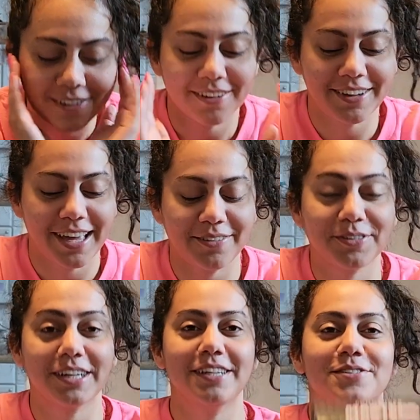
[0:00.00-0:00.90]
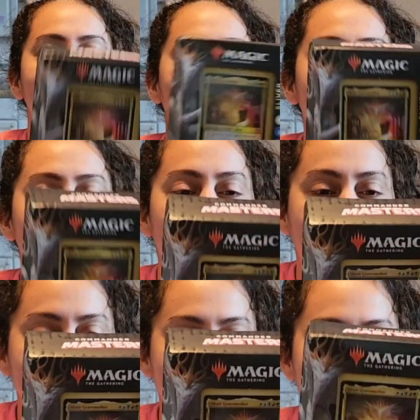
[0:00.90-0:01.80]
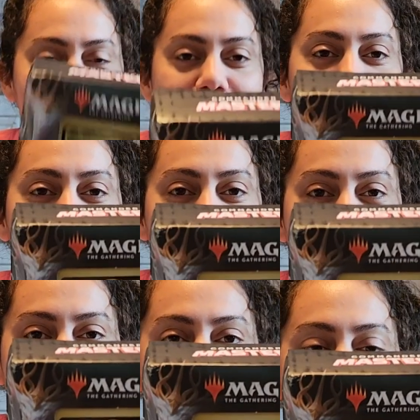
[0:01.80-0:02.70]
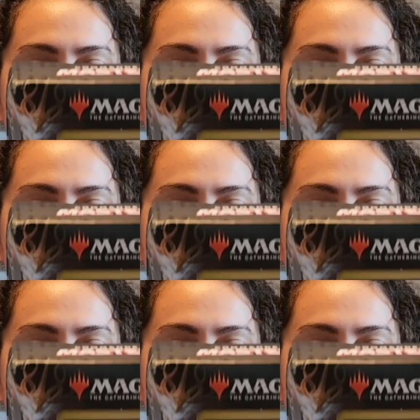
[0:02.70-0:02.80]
Okay, we're gonna do an unboxing, even though it's already out of